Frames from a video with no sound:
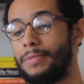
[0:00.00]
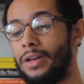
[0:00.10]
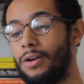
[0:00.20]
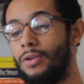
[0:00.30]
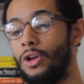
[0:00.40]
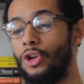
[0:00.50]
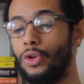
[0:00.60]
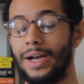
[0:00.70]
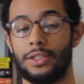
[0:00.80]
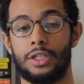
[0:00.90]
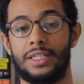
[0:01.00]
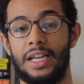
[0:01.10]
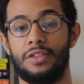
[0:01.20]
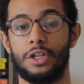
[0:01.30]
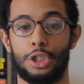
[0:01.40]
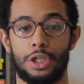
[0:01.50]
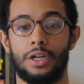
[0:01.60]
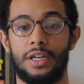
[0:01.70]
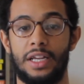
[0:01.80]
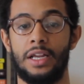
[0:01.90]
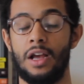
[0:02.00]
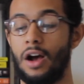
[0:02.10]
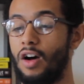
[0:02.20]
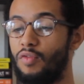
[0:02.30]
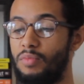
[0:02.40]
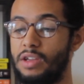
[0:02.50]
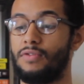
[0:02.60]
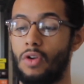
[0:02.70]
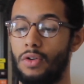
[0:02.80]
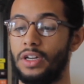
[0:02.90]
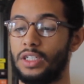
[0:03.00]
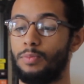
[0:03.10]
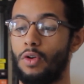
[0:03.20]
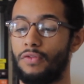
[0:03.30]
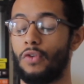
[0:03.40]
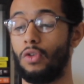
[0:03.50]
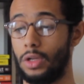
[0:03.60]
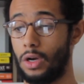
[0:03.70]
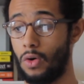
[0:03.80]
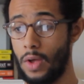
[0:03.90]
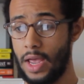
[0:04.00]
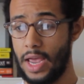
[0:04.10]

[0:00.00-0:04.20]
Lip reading: you guys are seeing the journey of me growing this portfolio